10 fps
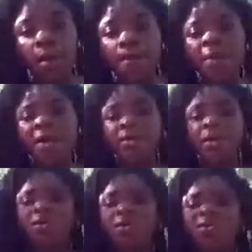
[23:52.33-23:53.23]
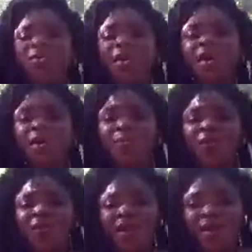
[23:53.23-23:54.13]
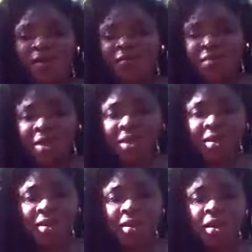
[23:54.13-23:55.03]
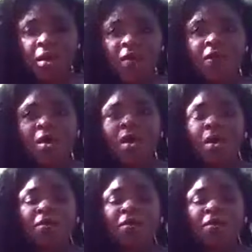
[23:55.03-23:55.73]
but it's also like a preventative method for uh,